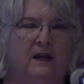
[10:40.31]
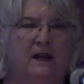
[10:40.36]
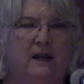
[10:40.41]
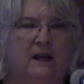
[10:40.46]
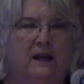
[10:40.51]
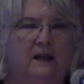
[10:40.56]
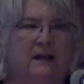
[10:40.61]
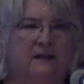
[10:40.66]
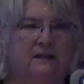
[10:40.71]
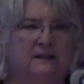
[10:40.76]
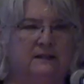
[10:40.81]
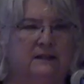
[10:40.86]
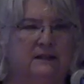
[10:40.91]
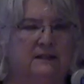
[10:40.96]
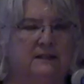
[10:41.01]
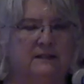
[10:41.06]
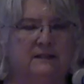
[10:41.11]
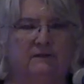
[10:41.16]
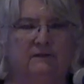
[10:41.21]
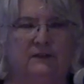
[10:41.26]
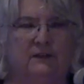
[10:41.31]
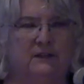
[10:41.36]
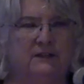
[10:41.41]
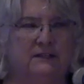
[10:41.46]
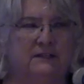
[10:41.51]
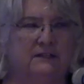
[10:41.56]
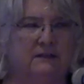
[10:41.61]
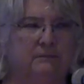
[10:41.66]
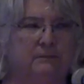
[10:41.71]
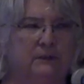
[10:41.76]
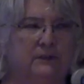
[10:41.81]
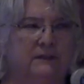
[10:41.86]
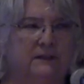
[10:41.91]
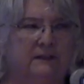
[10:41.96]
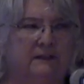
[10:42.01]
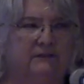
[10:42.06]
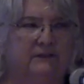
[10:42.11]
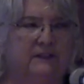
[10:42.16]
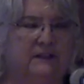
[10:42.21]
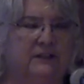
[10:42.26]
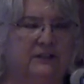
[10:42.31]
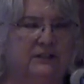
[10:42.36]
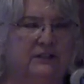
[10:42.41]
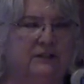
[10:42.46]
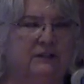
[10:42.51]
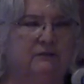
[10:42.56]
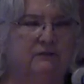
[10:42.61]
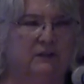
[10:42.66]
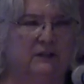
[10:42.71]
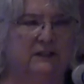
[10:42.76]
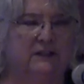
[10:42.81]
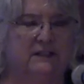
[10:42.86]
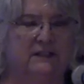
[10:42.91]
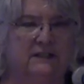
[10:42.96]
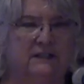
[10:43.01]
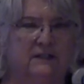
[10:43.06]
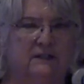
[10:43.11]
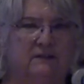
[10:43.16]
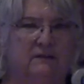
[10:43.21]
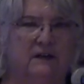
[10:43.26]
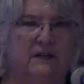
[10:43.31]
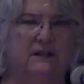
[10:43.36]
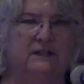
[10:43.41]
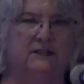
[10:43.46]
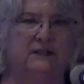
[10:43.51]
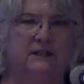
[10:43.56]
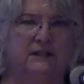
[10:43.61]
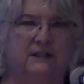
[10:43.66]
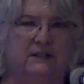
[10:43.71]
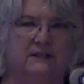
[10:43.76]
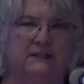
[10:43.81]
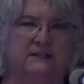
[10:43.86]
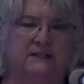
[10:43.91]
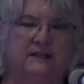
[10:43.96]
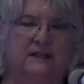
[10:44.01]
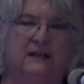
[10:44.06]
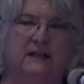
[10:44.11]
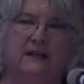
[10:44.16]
And it's a very simple definition of what consideration is.